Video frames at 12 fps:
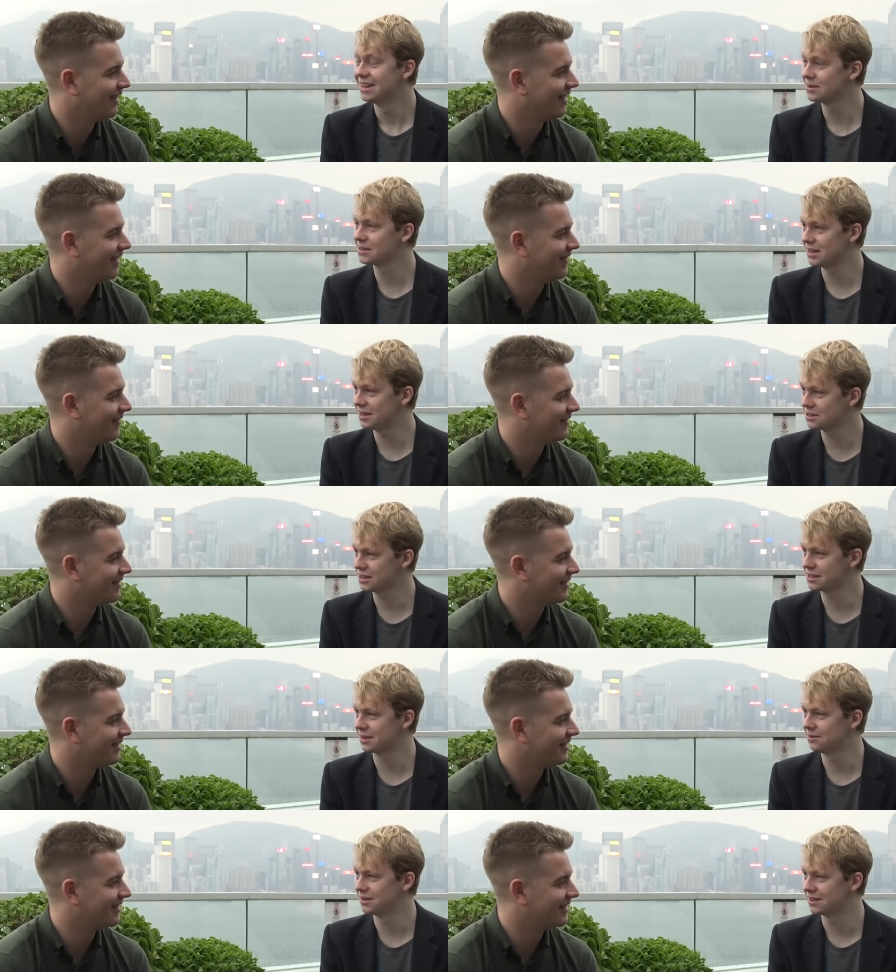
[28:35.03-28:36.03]
Speaker 1: there was an
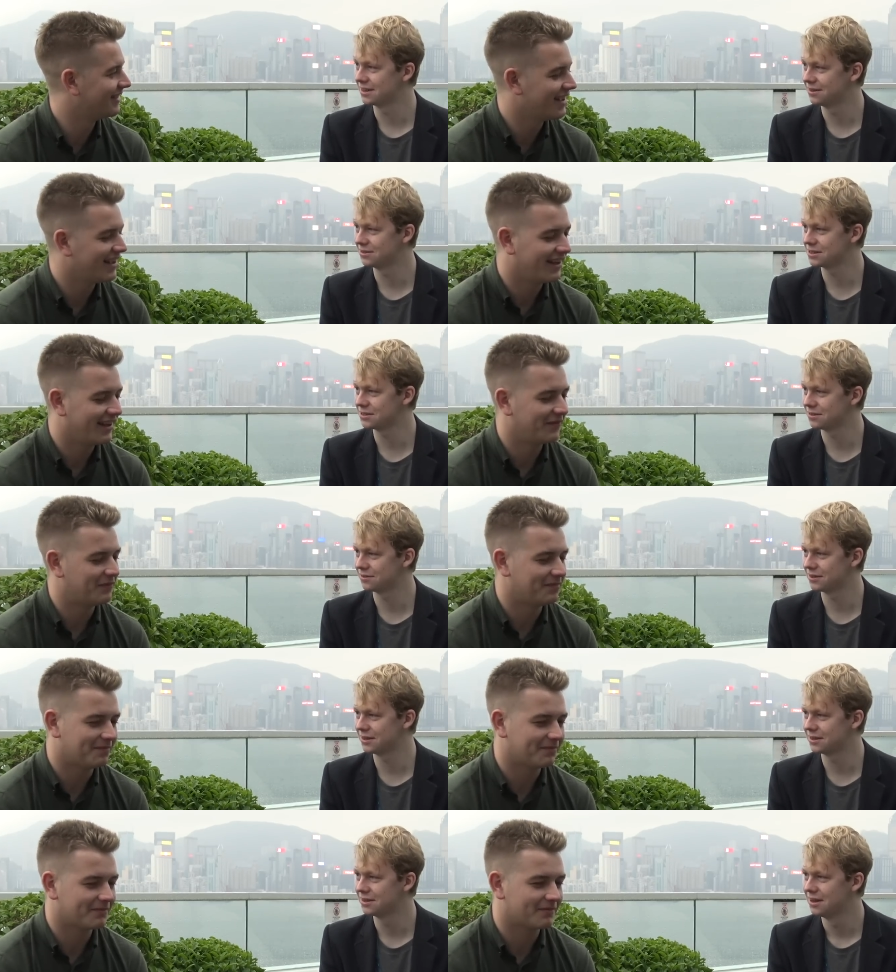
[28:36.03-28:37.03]
interesting one. It was sort
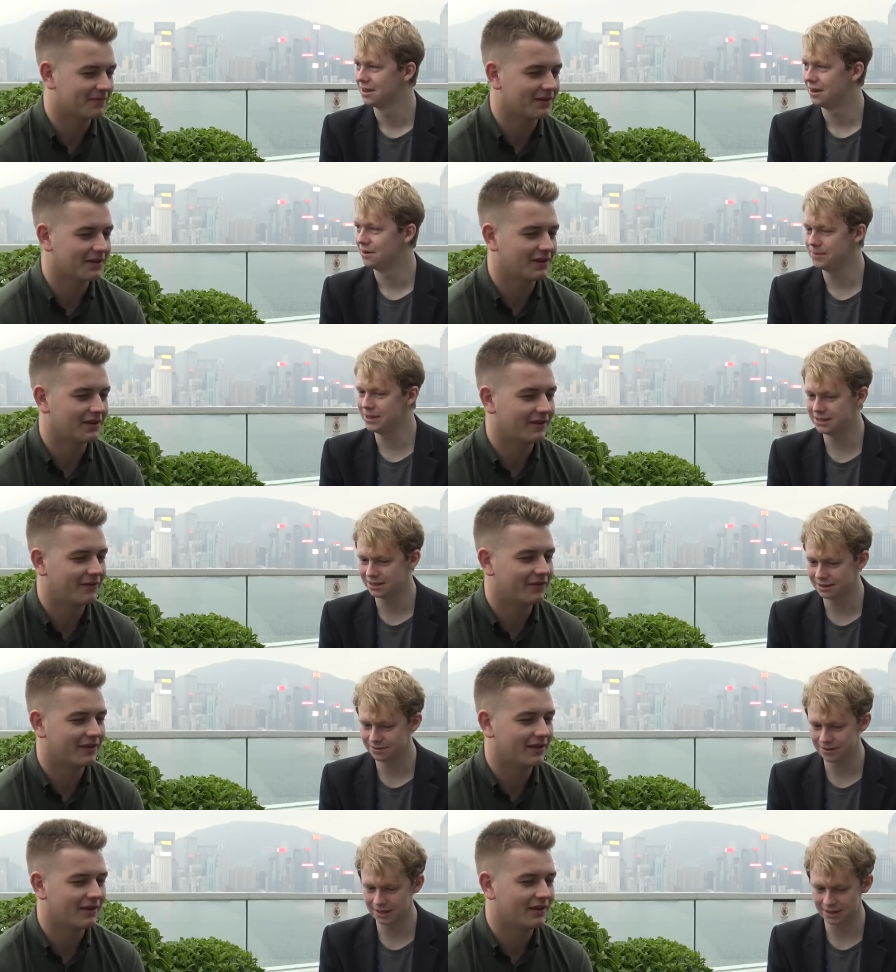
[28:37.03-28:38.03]
of a, a
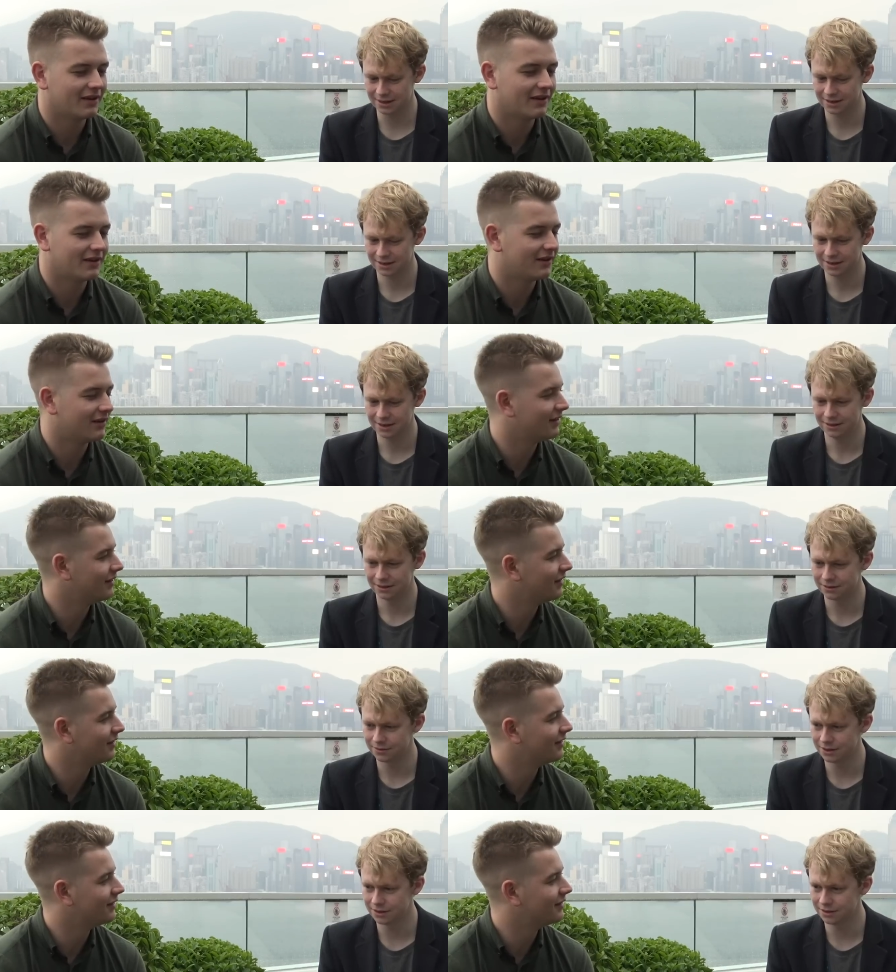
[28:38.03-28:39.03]
meeting of like a
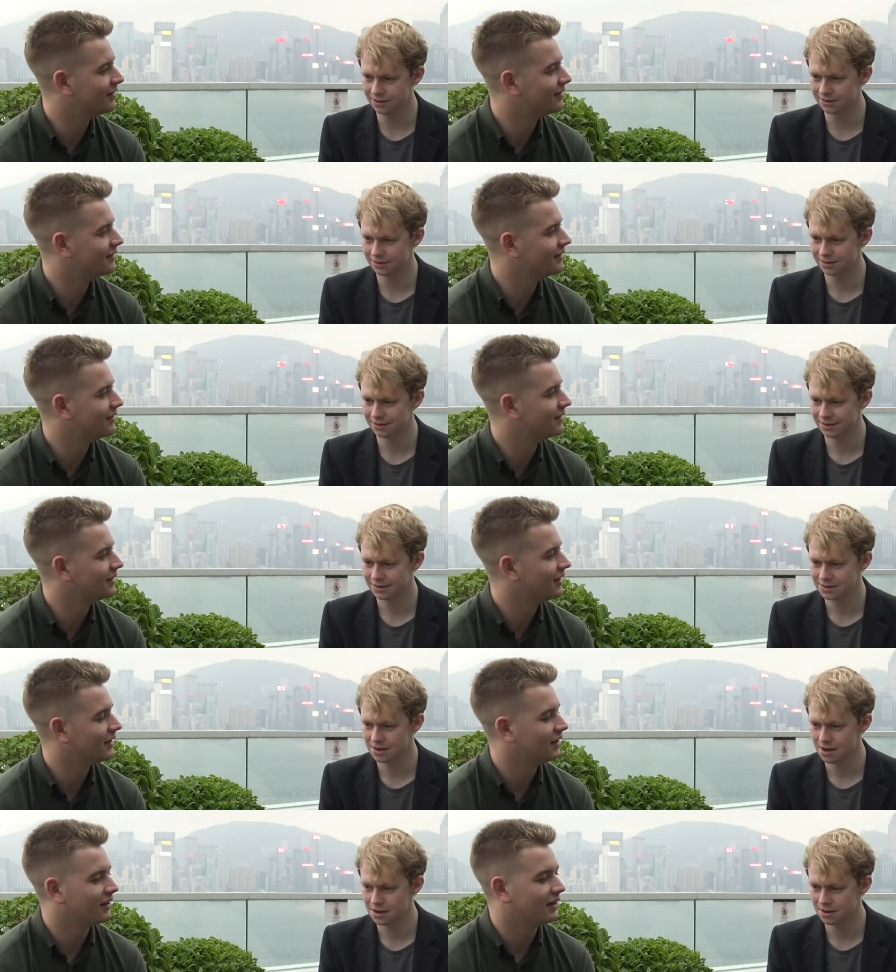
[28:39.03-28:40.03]
lot of the
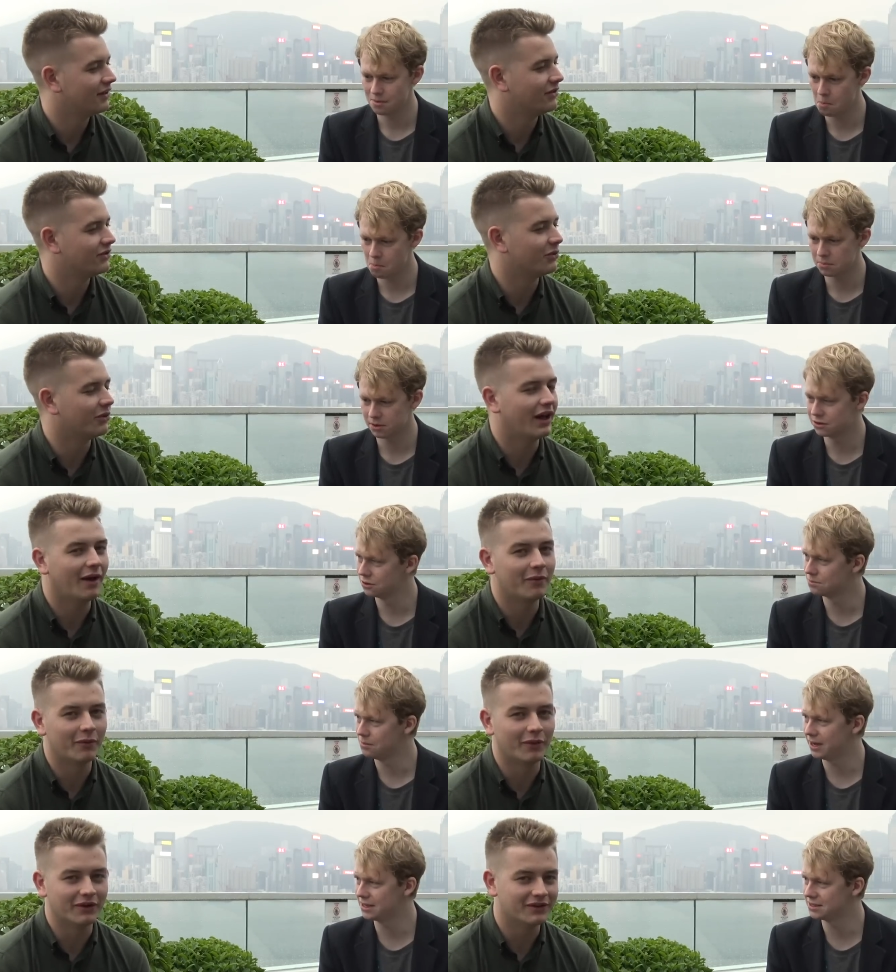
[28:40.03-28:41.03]
Speaker 2: so what
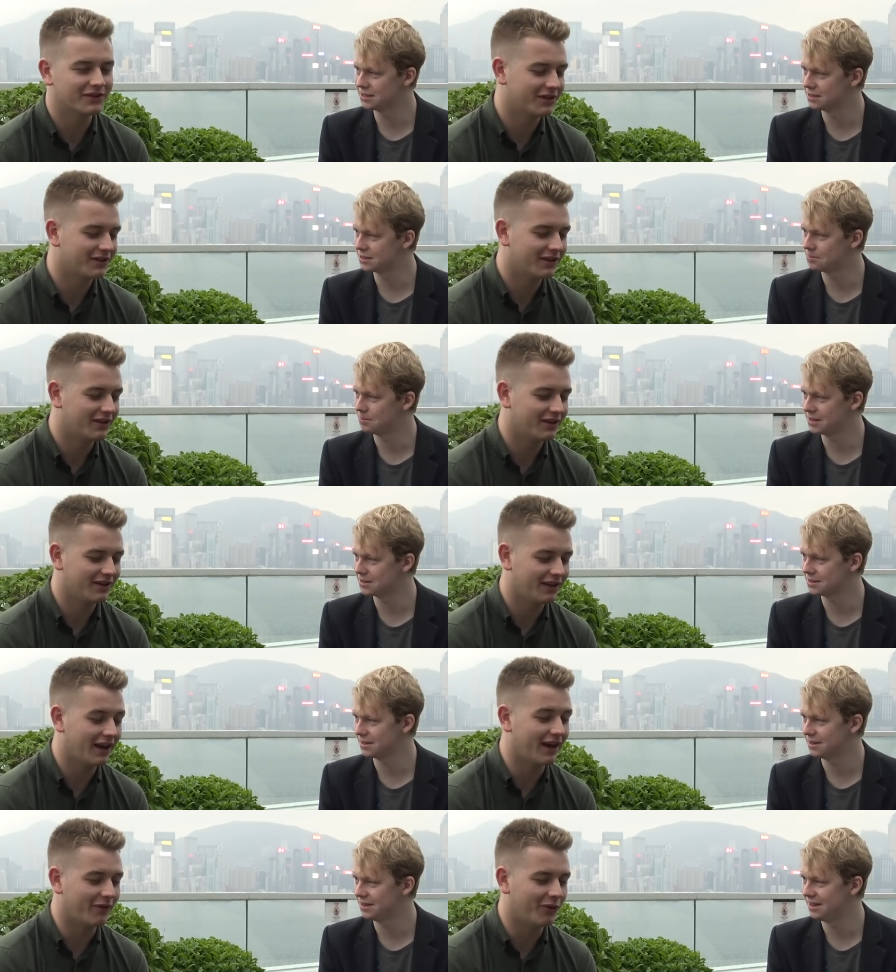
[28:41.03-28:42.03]
happened was in this
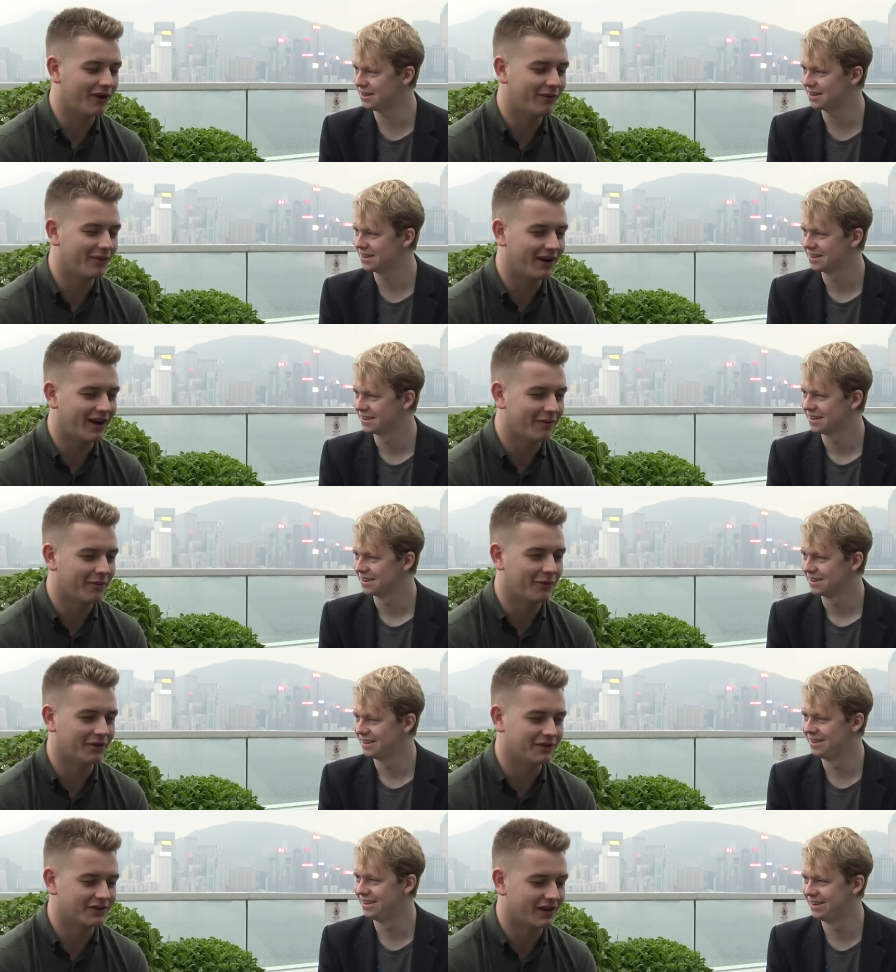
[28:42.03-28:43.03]
space. Yeah. What what happened
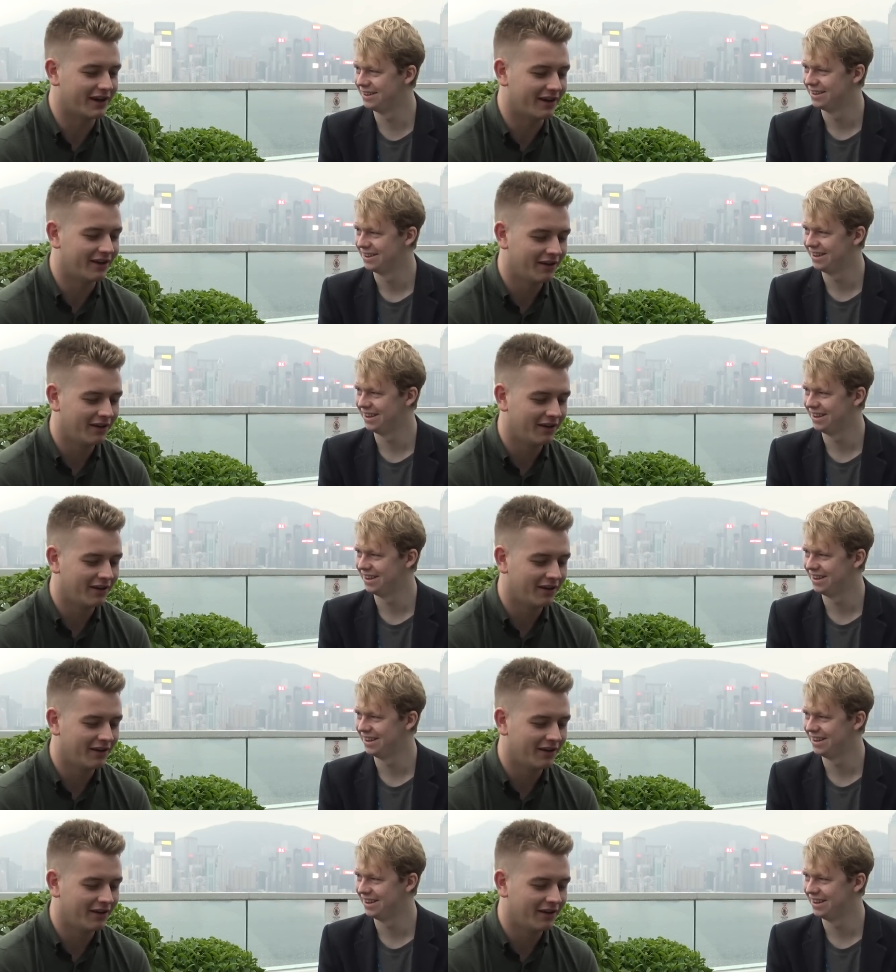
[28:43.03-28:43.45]
was uh,